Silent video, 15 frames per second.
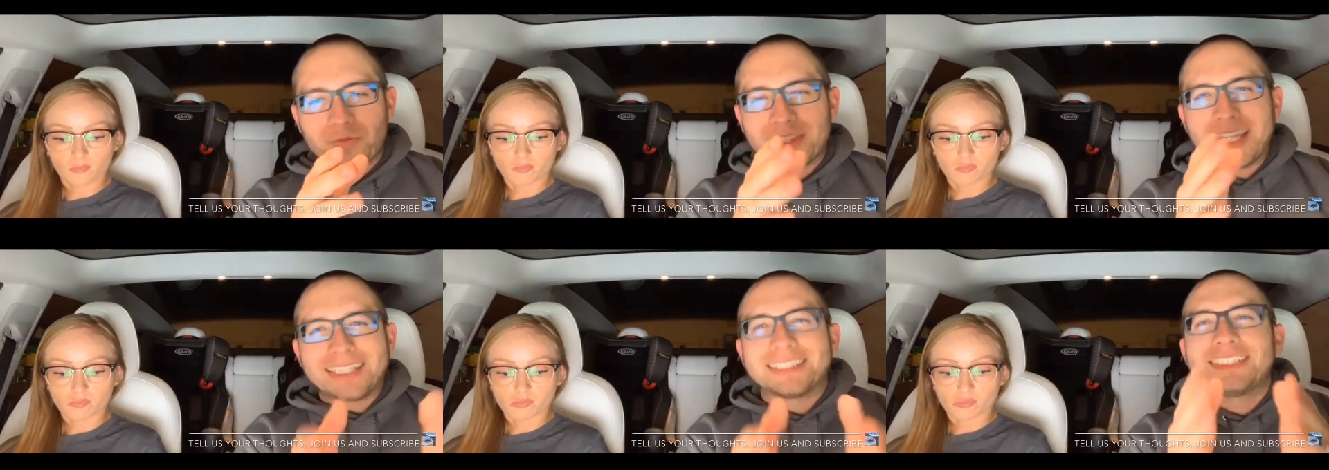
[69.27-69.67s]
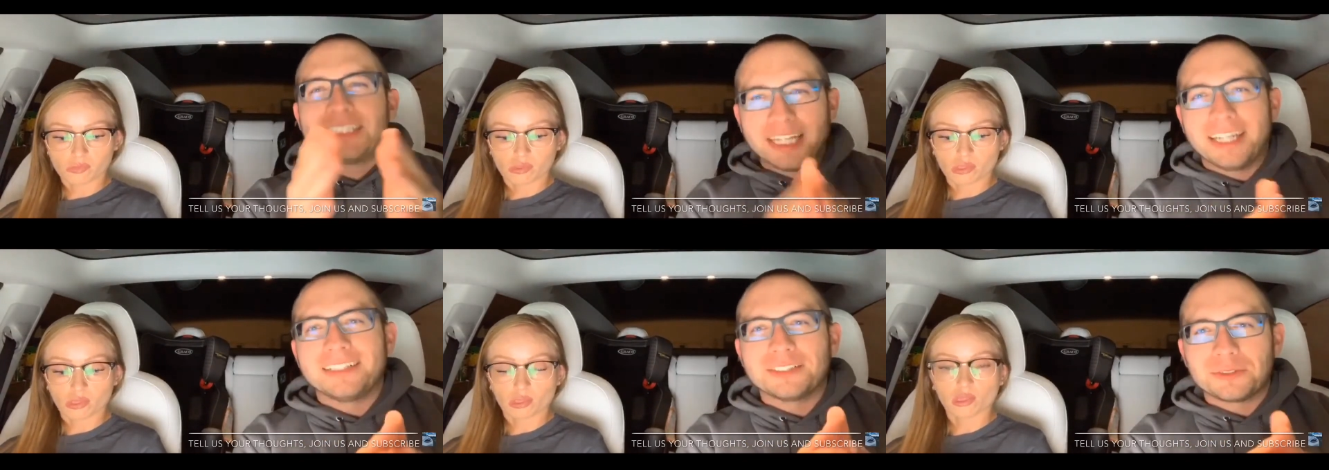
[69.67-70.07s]
Speaker 1: that's
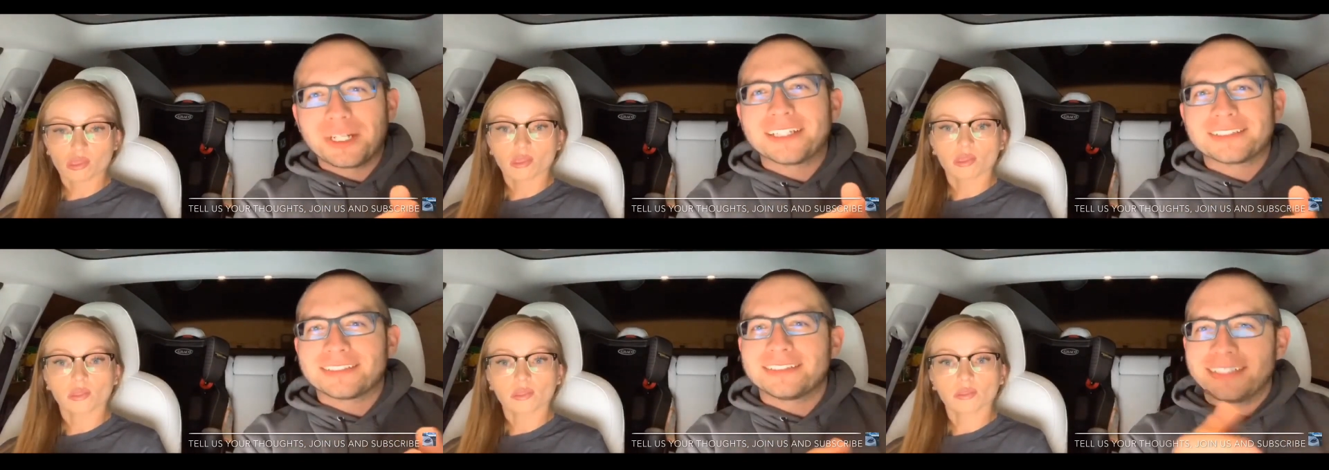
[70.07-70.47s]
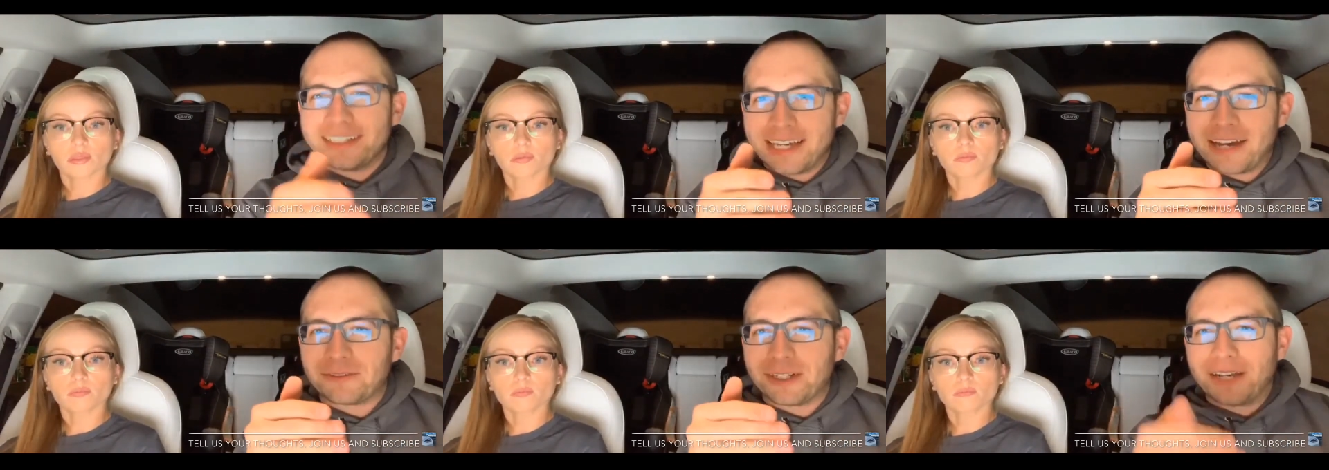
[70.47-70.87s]
changed
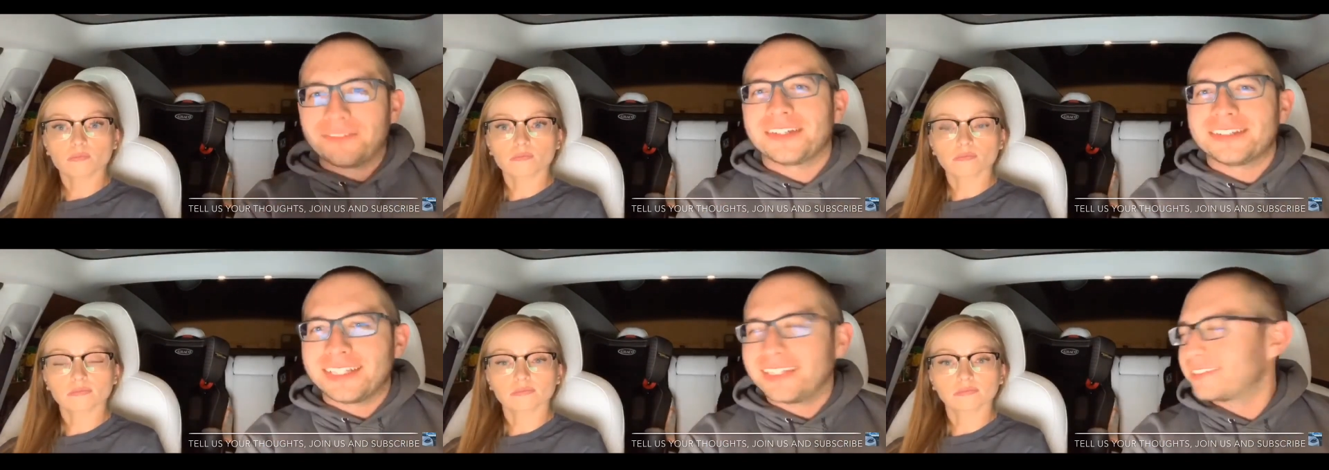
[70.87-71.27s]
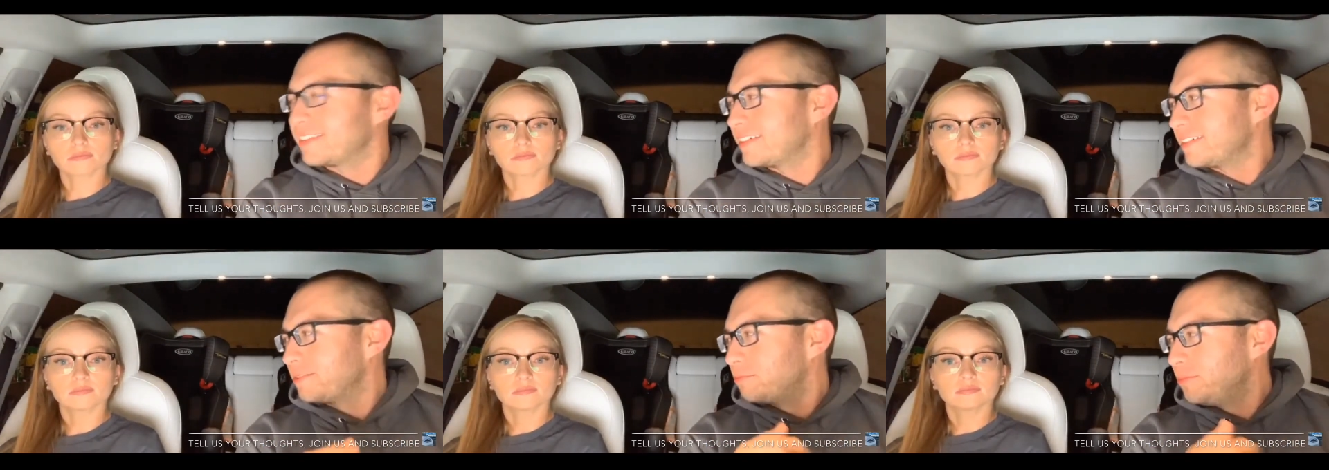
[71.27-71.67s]
drastically after having a
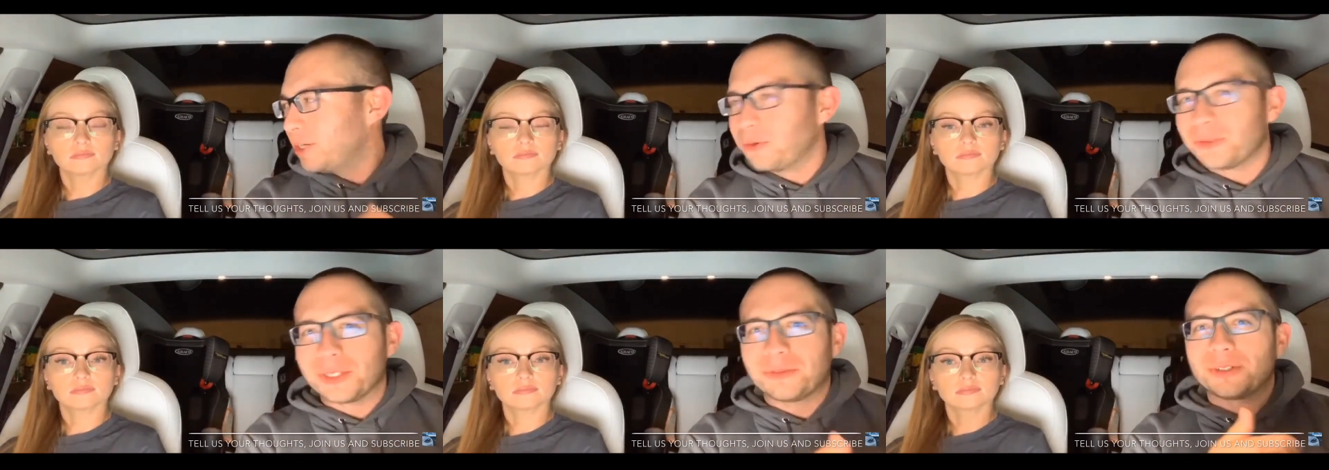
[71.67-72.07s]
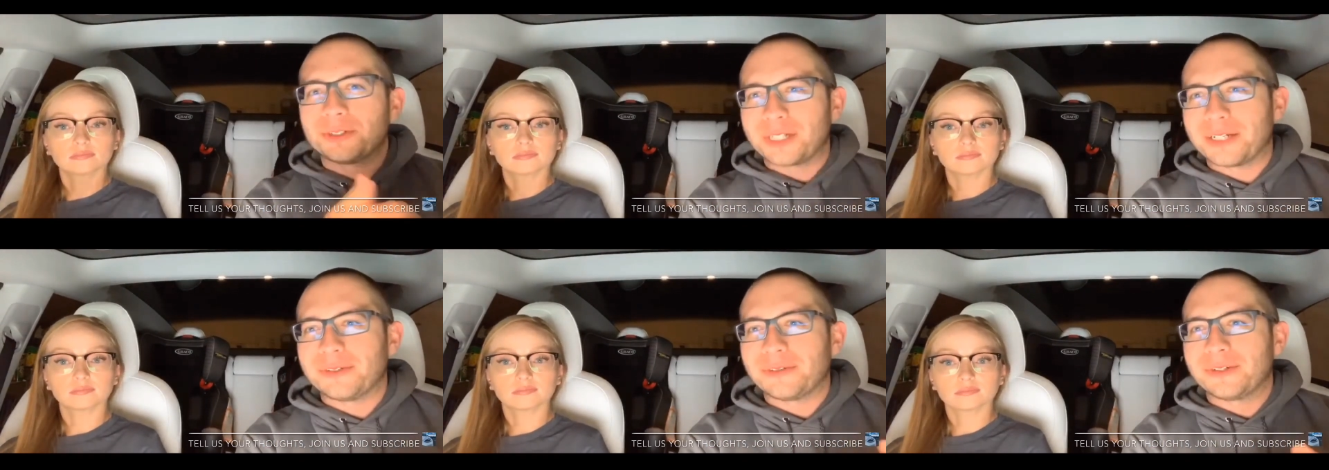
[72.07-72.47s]
Tesla, owning one,
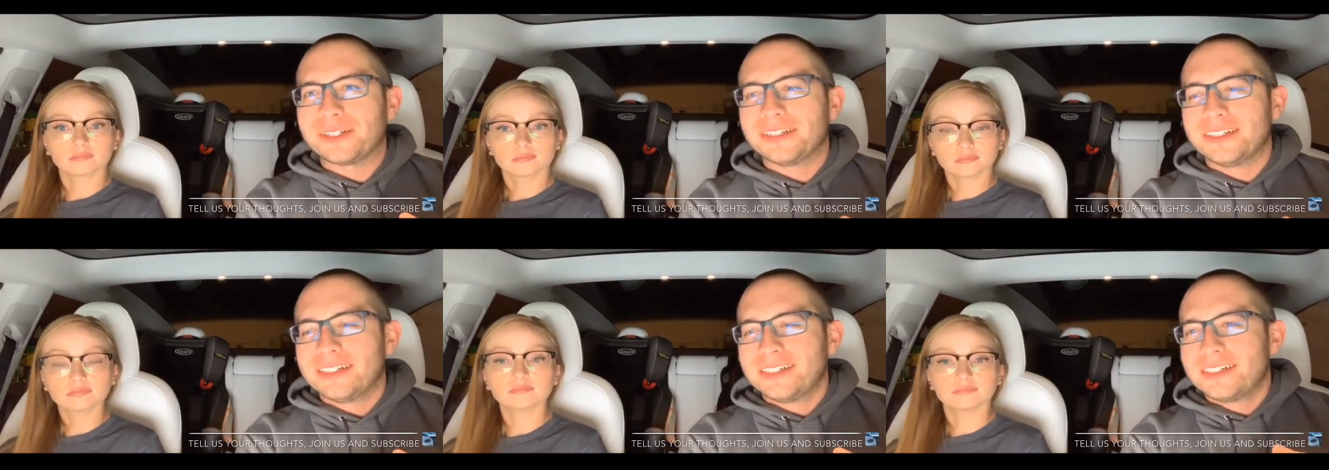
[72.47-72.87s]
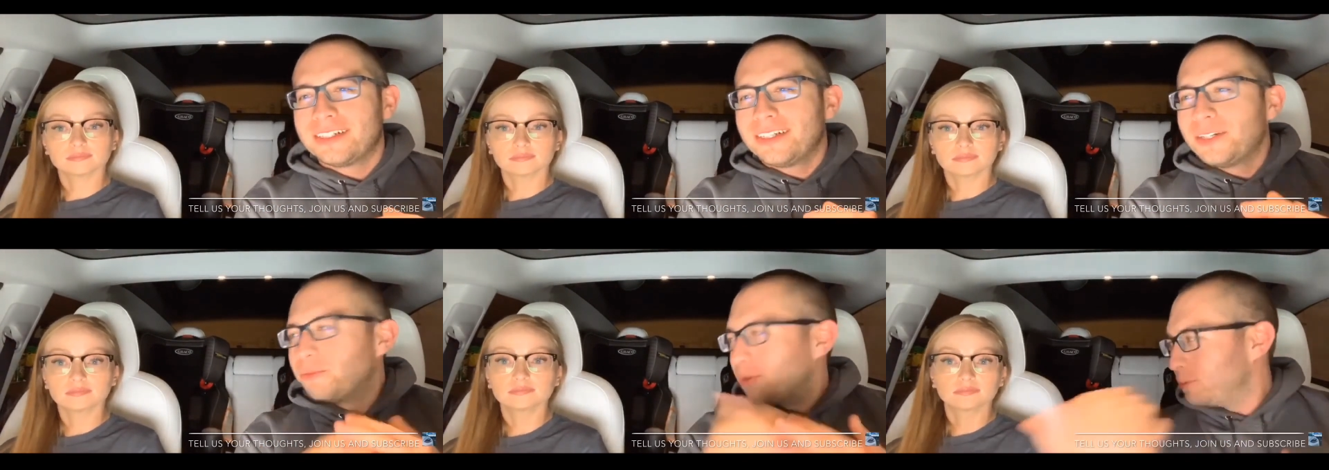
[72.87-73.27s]
driving one.
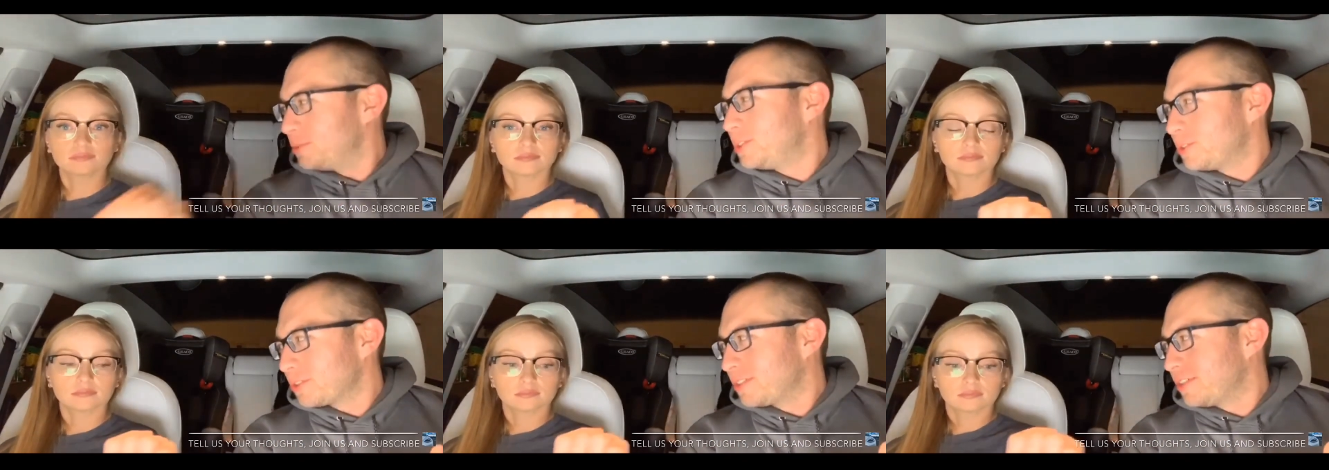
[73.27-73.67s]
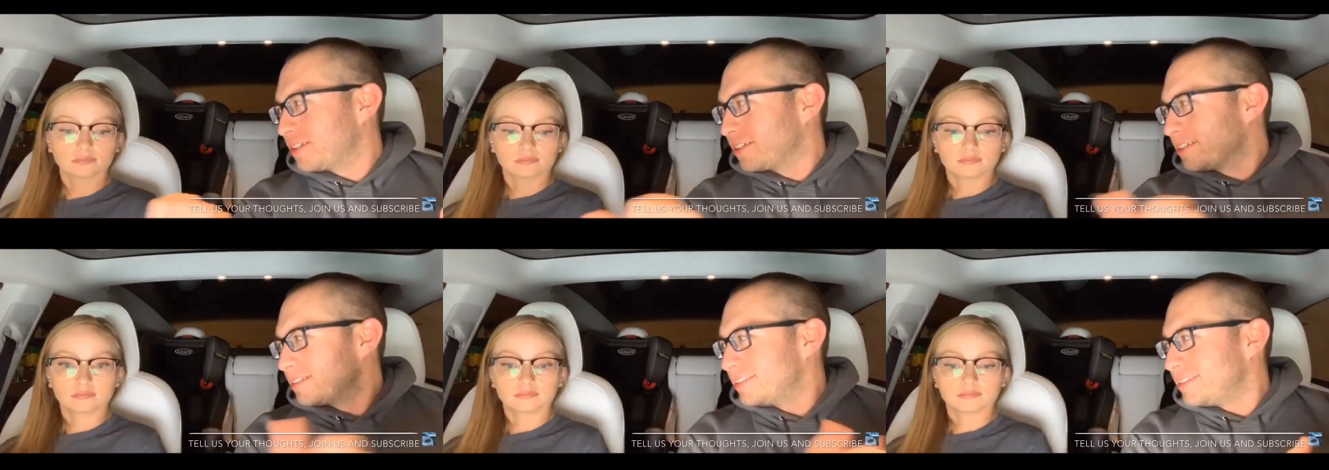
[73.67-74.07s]
What was your
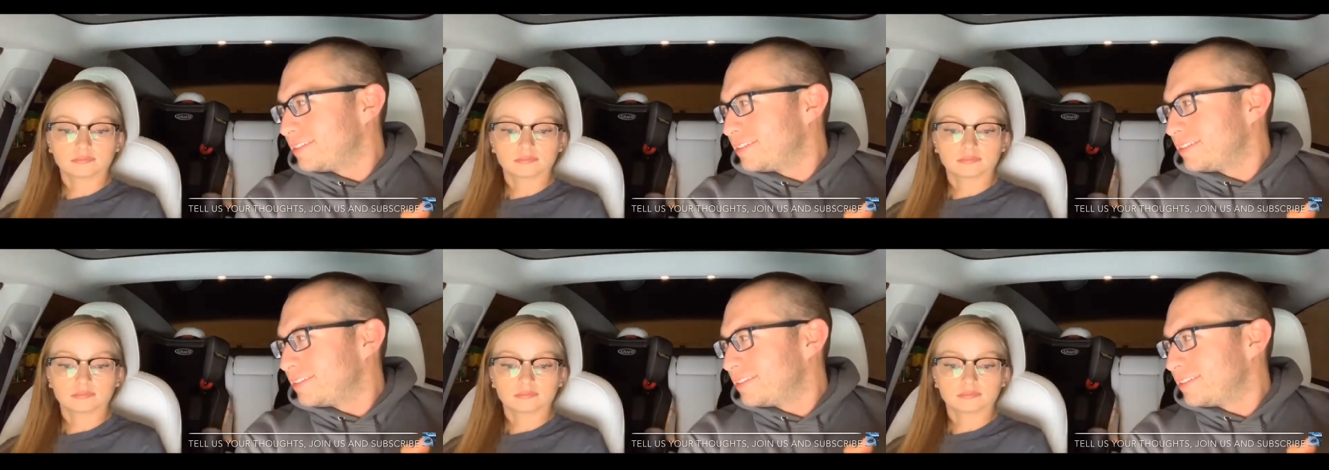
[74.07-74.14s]
car?